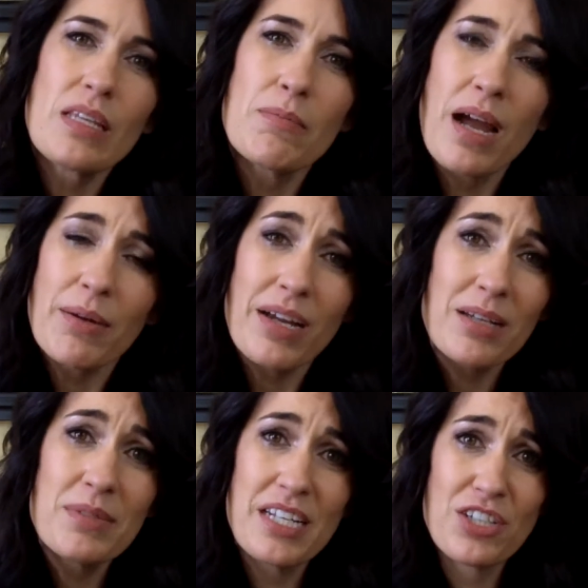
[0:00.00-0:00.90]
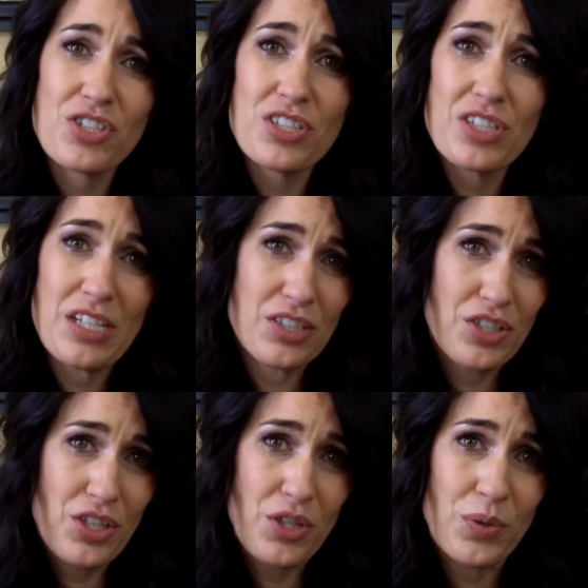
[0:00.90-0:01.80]
my recommendation
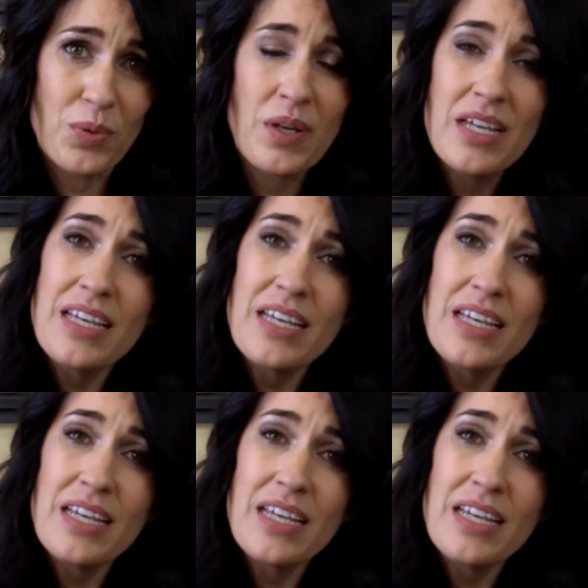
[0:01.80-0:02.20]
to you